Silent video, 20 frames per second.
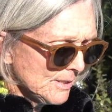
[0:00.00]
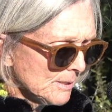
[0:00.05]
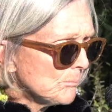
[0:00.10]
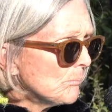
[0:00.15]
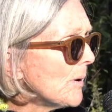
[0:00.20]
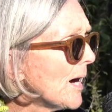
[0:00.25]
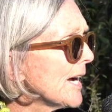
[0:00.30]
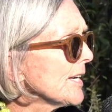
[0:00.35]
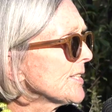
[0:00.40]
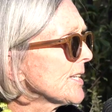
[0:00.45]

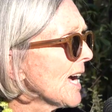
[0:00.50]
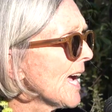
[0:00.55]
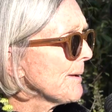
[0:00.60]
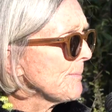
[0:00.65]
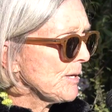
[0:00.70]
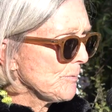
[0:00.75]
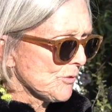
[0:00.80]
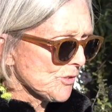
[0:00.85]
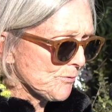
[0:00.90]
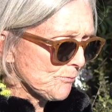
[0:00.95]
My
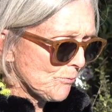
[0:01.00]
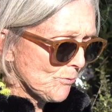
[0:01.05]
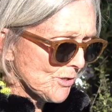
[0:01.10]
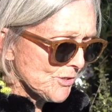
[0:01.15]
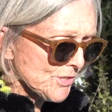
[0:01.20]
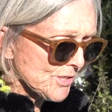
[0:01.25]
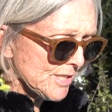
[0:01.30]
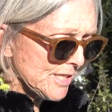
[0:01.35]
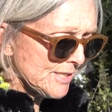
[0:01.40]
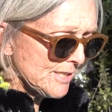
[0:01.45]
timing was
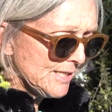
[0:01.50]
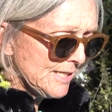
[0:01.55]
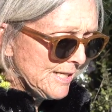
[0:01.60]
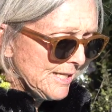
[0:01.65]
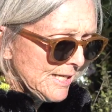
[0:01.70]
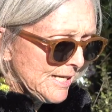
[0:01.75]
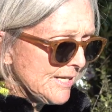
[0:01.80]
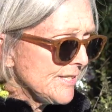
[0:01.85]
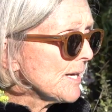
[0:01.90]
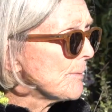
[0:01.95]
fortunate
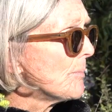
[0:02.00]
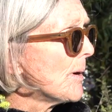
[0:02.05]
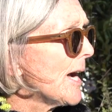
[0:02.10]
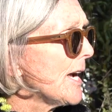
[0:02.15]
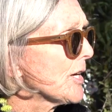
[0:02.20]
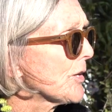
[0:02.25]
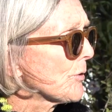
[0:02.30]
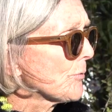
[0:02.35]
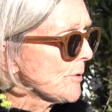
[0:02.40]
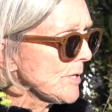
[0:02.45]
in that my
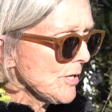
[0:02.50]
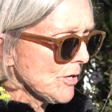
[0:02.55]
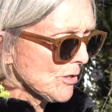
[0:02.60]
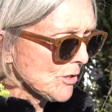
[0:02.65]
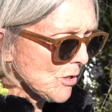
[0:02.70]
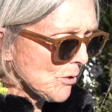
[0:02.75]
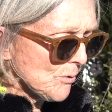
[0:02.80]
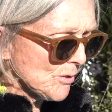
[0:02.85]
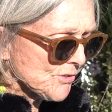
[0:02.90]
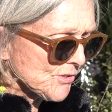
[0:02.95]
career
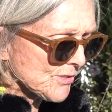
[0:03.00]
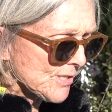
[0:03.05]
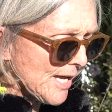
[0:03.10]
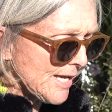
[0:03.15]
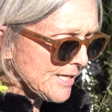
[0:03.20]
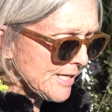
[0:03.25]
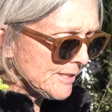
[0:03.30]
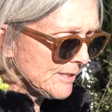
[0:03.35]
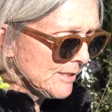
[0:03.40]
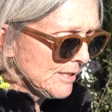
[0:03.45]

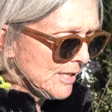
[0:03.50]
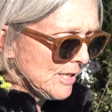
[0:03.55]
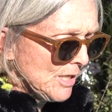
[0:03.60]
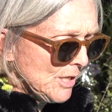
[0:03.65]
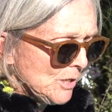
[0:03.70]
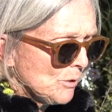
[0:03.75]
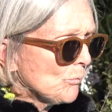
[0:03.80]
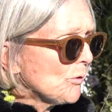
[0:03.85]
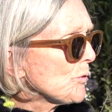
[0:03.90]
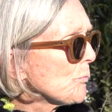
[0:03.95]
coincided
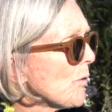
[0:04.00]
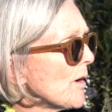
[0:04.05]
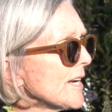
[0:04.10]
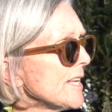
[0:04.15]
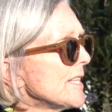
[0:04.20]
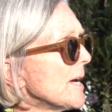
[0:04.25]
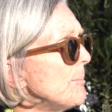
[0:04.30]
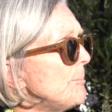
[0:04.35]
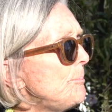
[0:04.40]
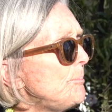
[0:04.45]
with one of
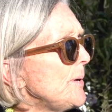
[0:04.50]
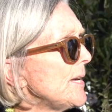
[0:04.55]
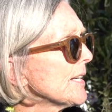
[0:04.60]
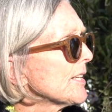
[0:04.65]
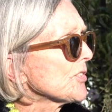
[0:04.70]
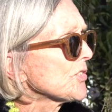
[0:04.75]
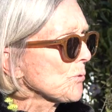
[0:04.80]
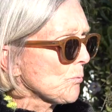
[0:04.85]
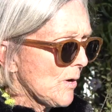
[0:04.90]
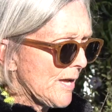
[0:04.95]
the
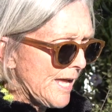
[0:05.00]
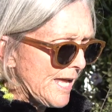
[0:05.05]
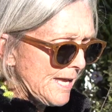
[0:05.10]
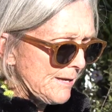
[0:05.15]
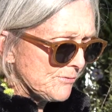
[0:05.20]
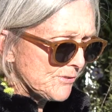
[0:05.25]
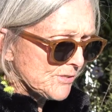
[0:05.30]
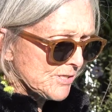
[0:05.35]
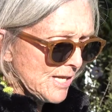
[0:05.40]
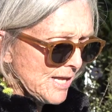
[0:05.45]
biggest
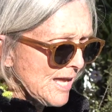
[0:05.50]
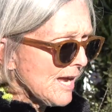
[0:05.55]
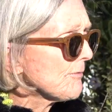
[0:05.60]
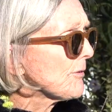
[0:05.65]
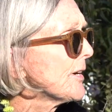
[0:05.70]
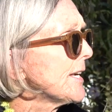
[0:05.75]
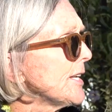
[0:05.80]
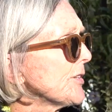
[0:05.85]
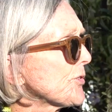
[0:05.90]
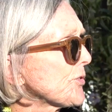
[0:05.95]
waves to
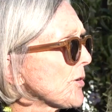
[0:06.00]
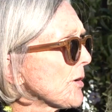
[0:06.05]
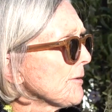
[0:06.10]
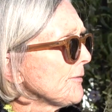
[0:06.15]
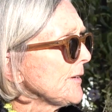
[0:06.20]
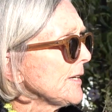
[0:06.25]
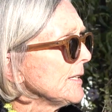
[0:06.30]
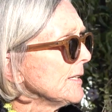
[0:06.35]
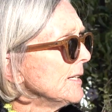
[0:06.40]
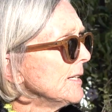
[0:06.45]
ever hit
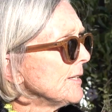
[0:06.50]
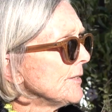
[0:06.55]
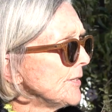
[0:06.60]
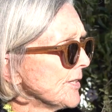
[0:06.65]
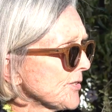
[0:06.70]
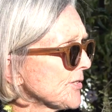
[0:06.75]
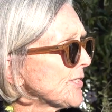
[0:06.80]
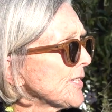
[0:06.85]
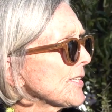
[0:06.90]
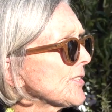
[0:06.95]
surfing, the
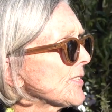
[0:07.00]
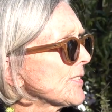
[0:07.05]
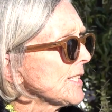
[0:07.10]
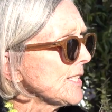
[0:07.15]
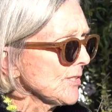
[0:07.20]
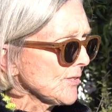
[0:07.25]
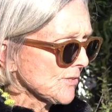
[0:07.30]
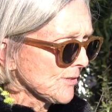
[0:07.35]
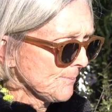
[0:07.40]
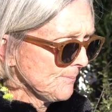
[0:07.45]

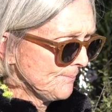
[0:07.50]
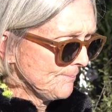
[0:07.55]
60s.